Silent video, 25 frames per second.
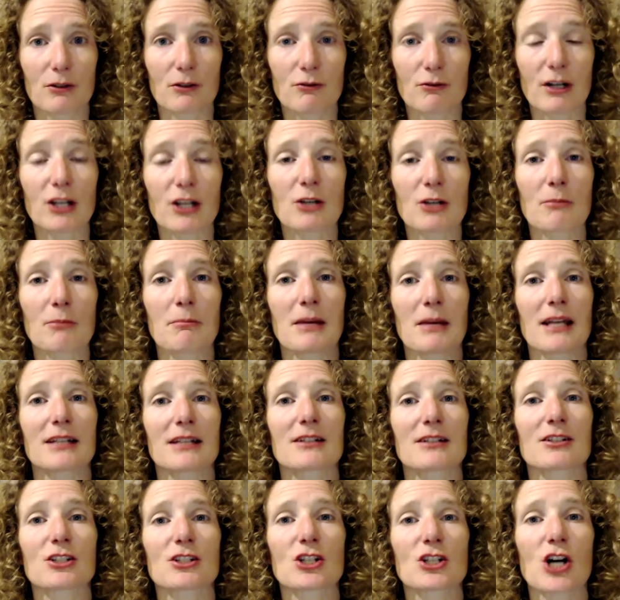
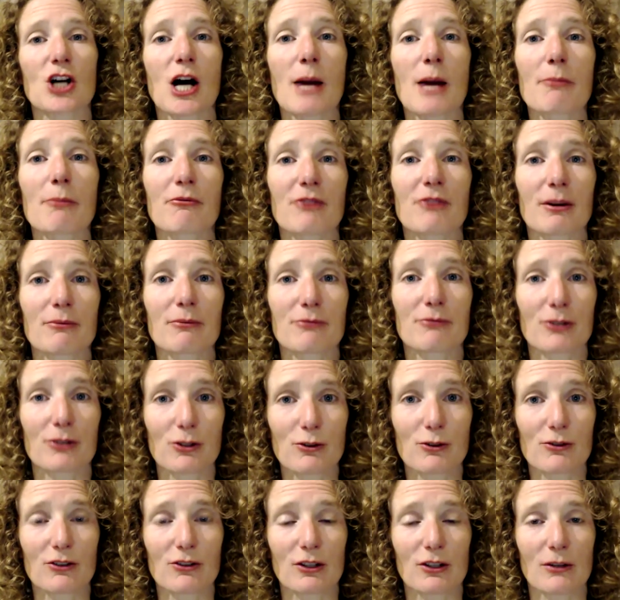recommended time frame for
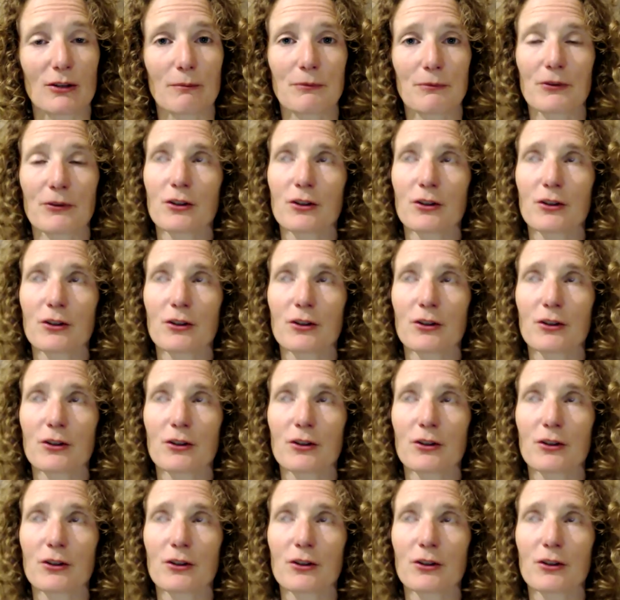using them.